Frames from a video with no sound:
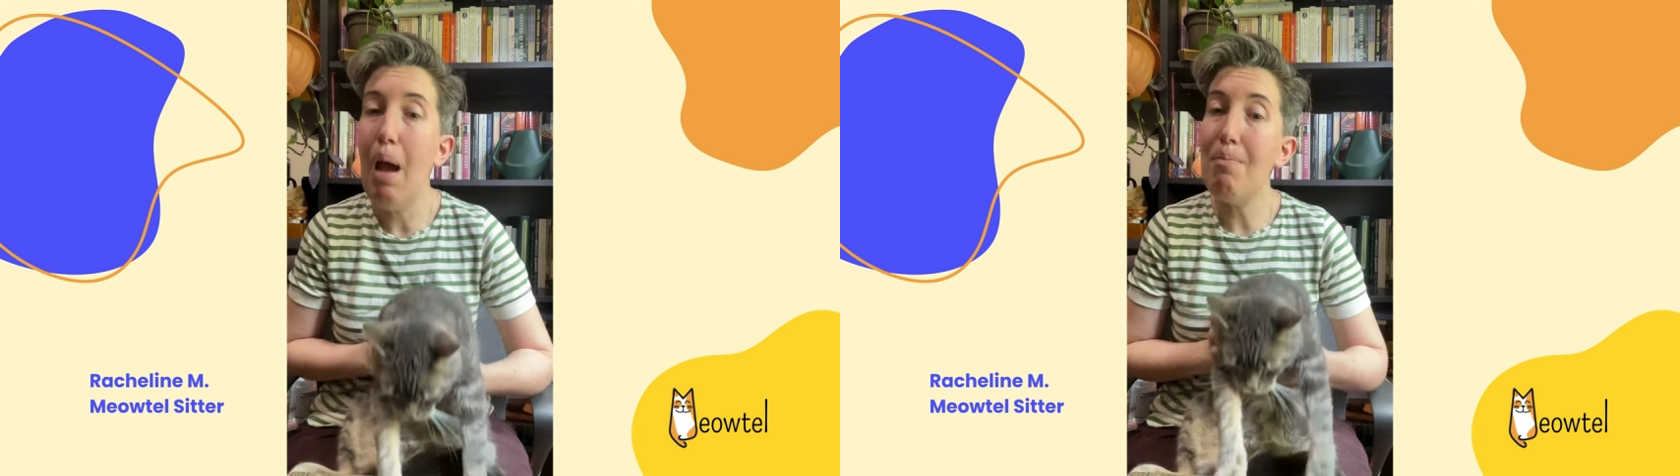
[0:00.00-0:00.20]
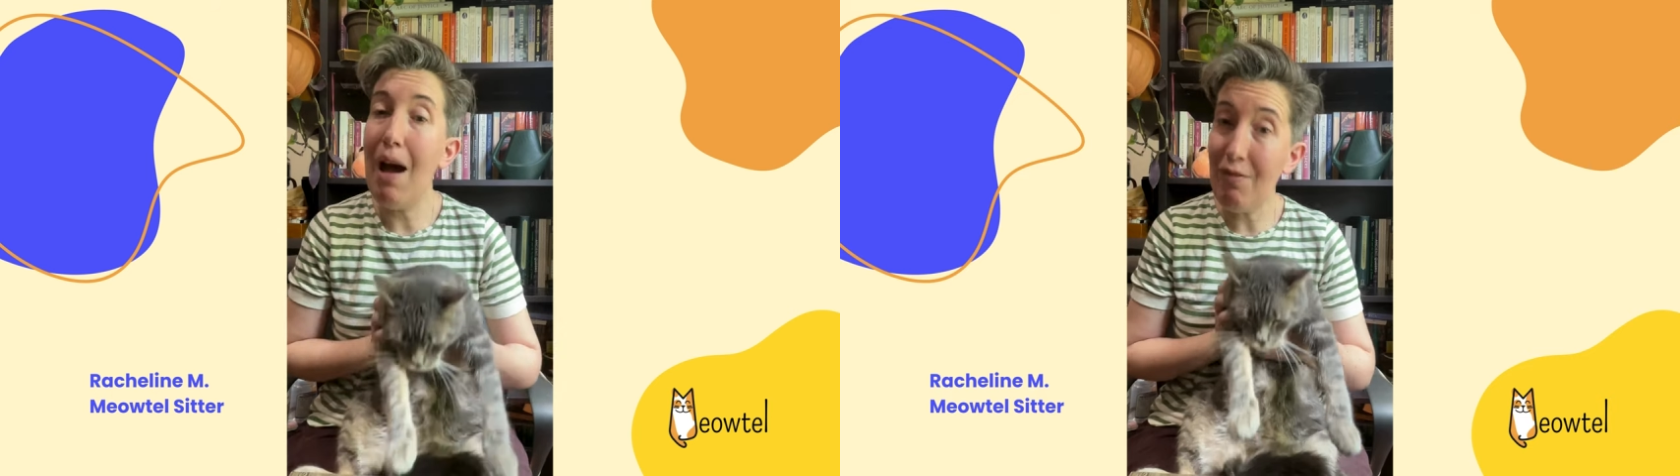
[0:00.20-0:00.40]

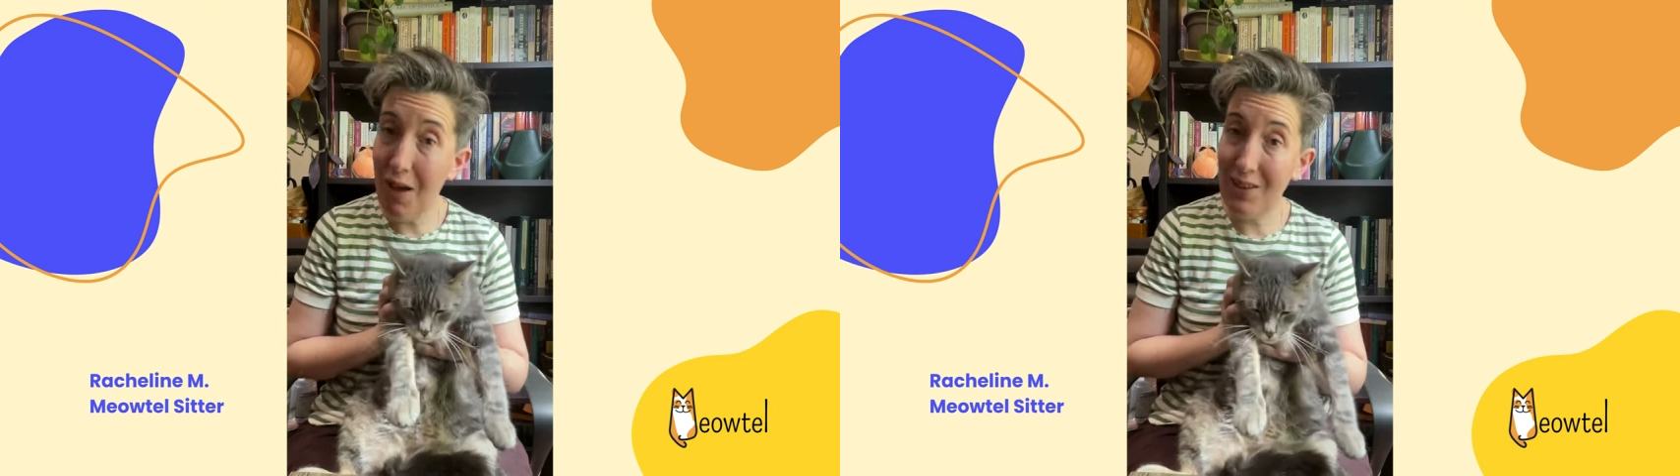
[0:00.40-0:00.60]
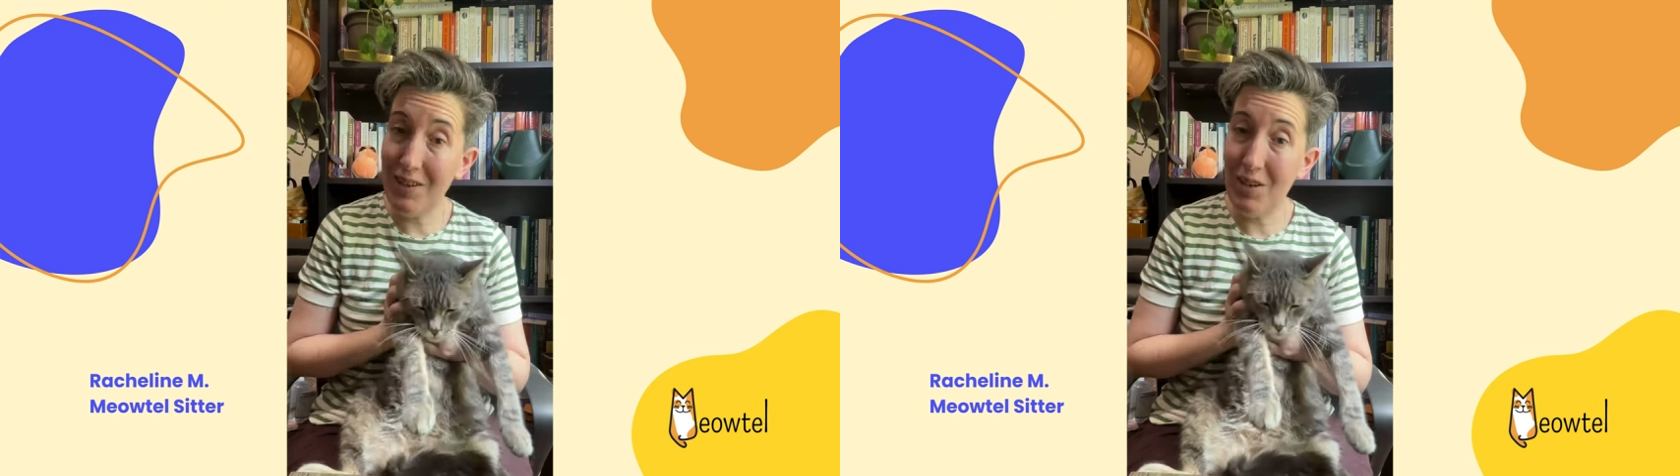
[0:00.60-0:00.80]
My
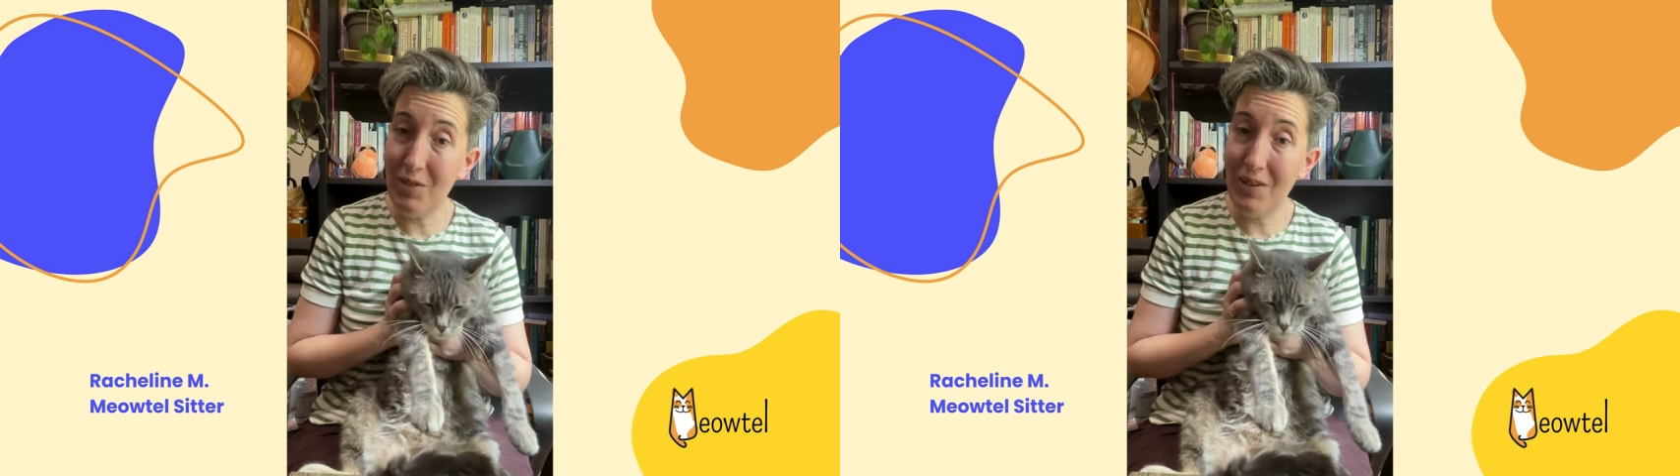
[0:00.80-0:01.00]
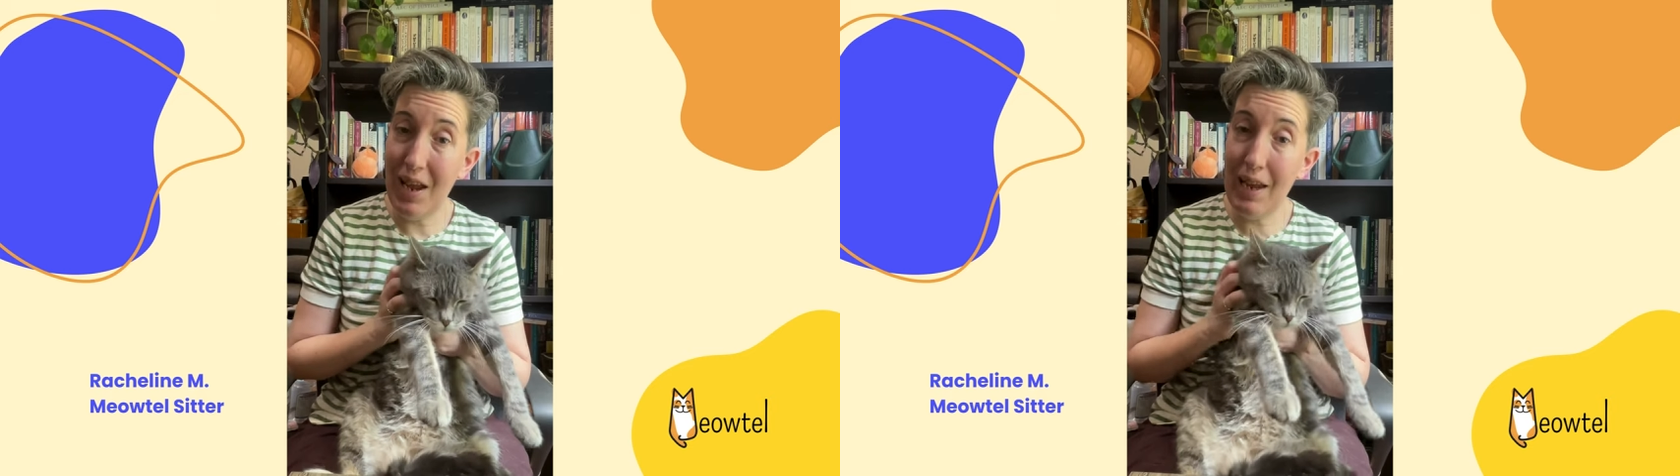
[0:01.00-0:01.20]
volunteer
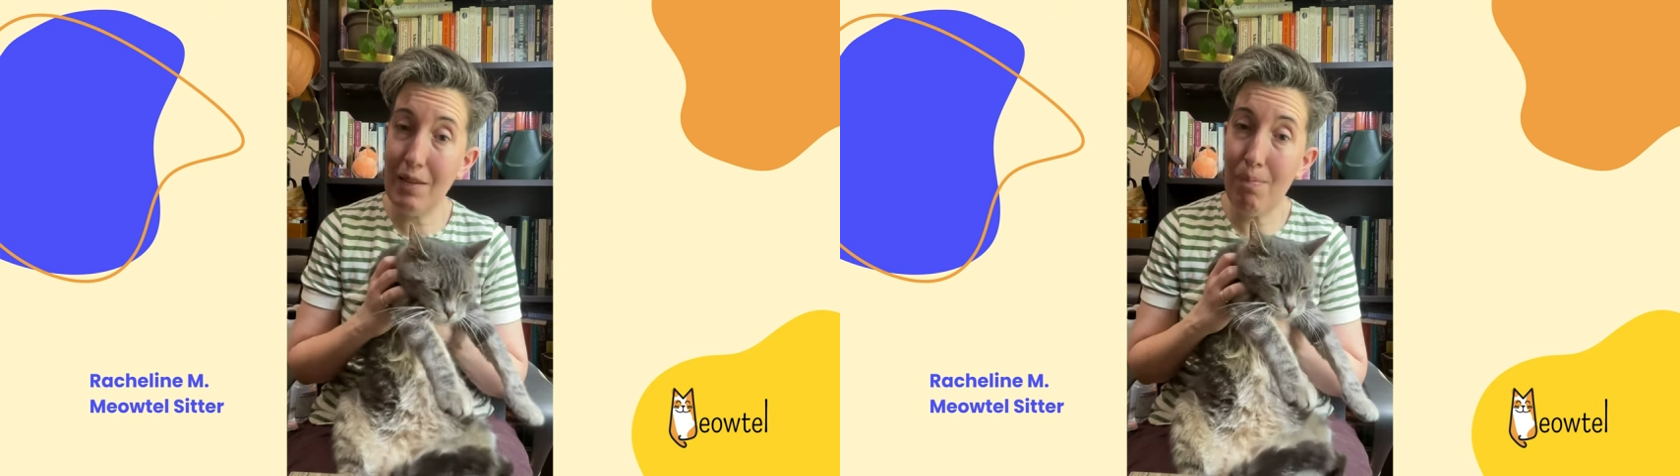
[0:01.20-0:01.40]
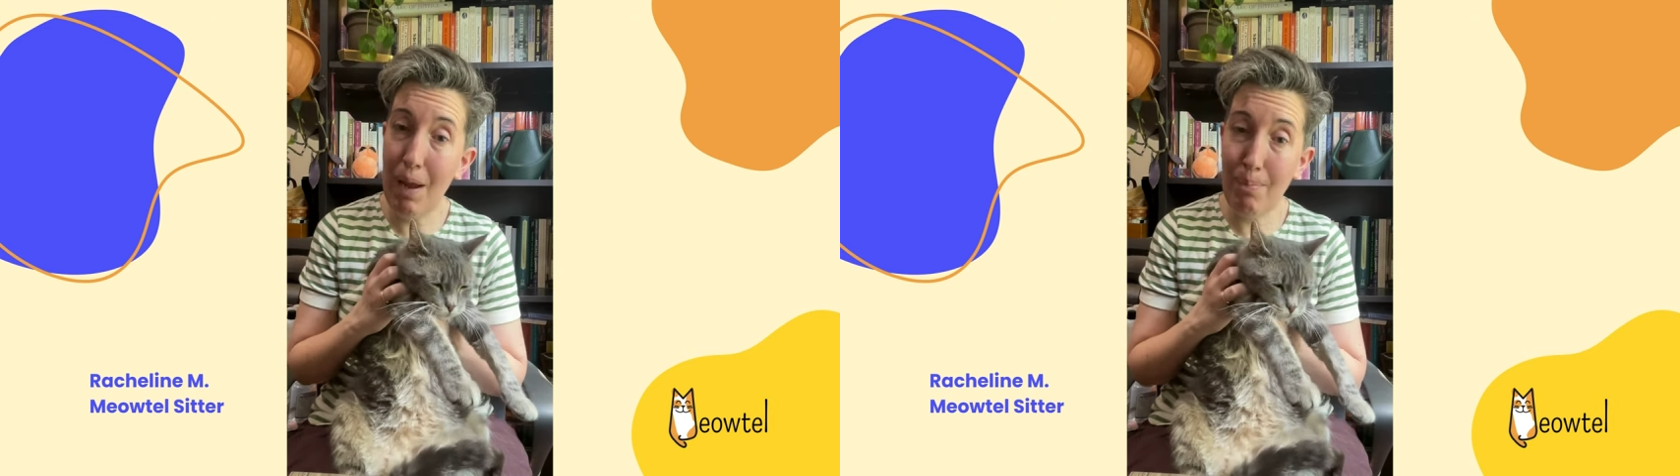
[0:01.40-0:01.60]
today
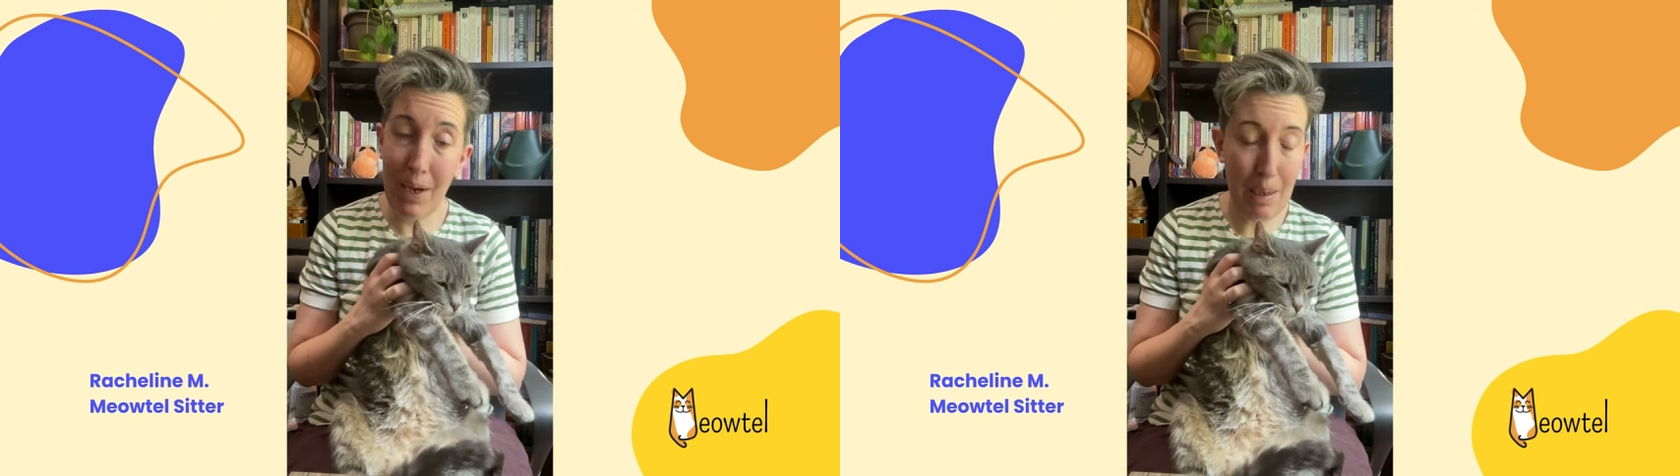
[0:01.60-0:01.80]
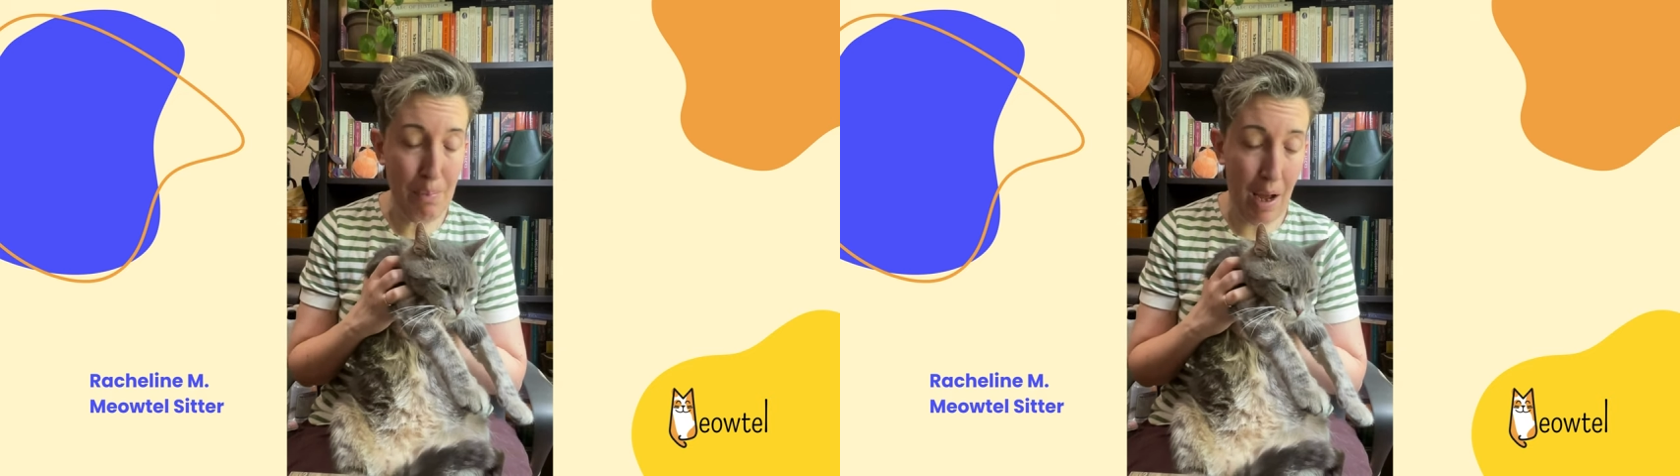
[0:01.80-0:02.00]
is my
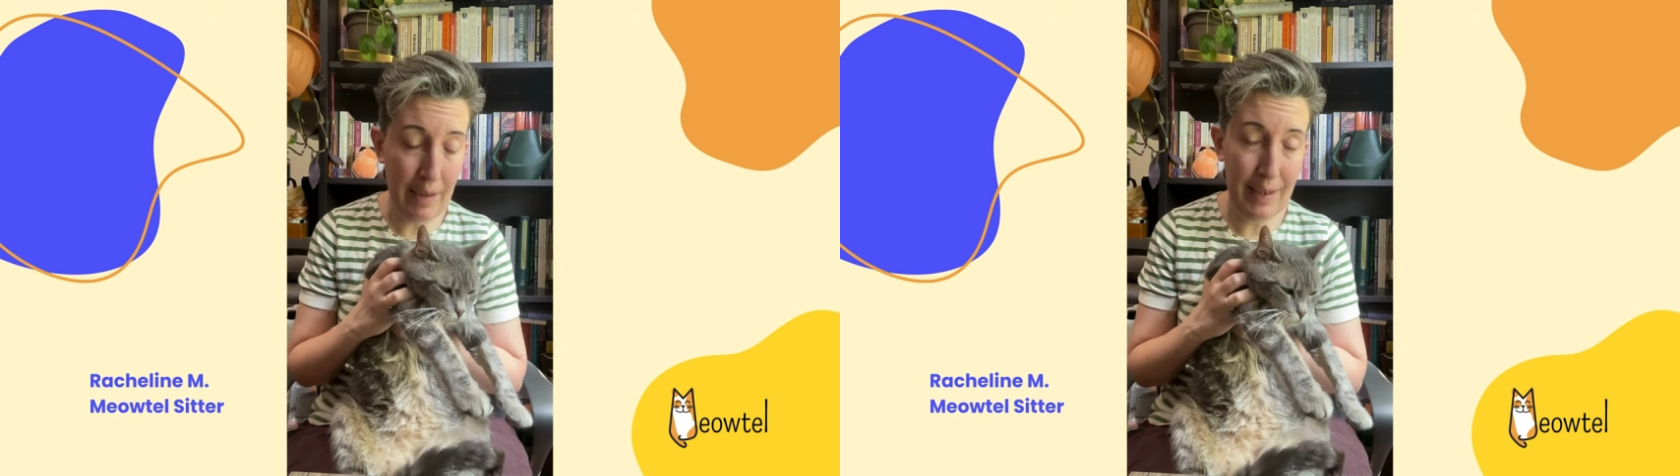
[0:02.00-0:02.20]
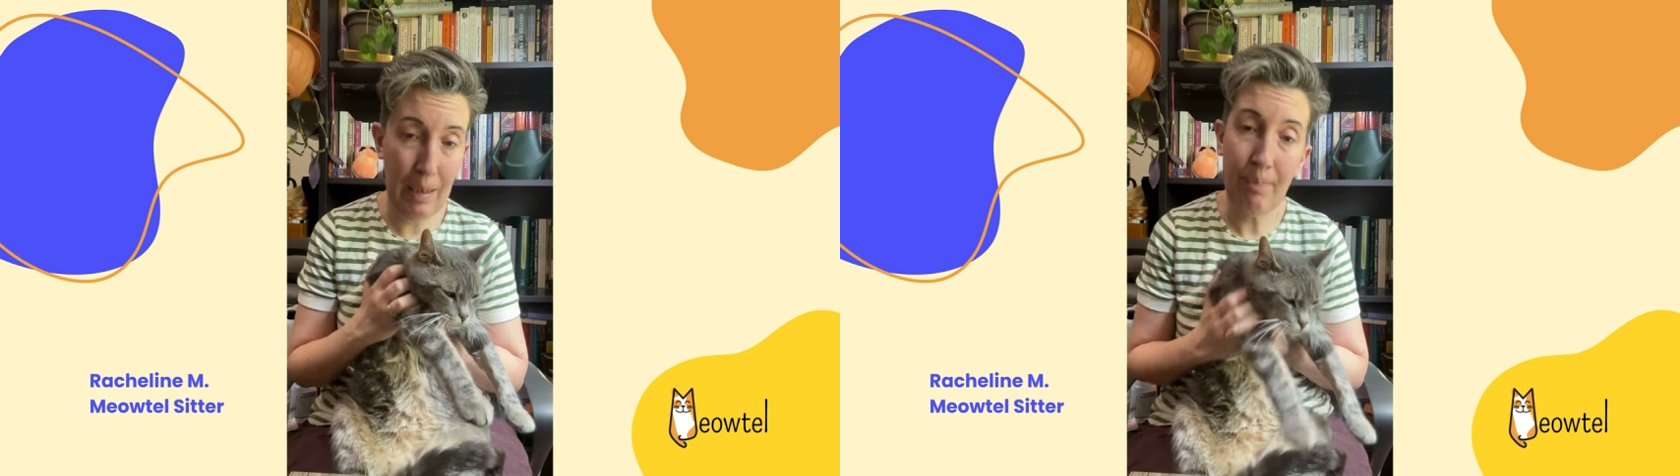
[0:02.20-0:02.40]
buddy
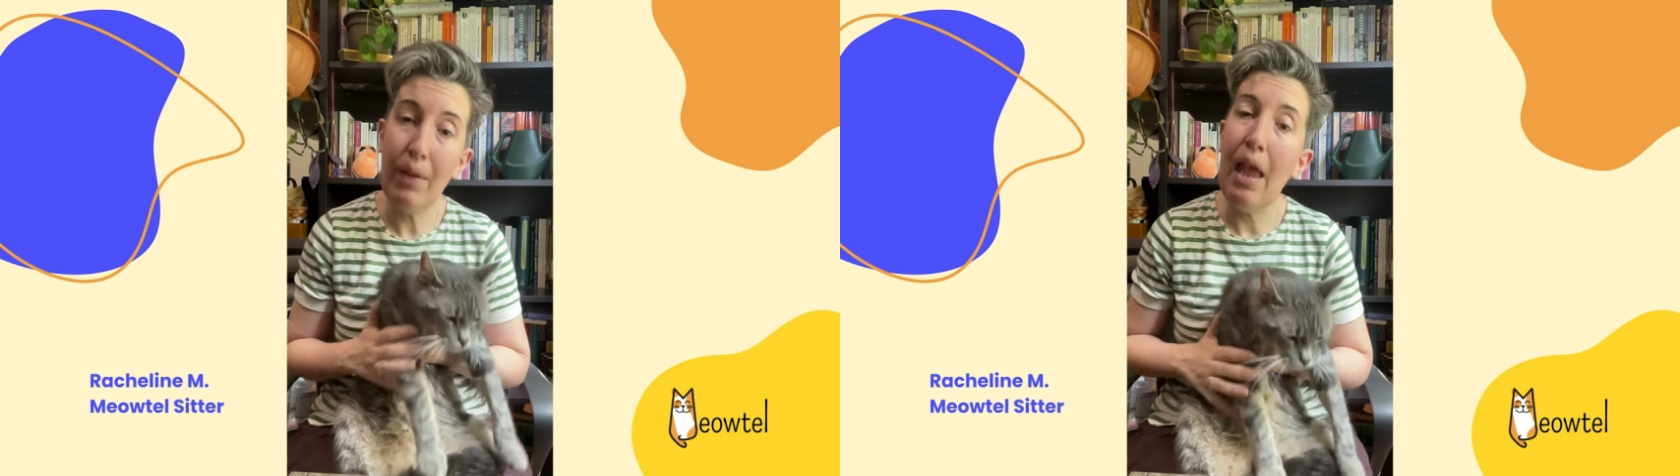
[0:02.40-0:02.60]
Mozzie.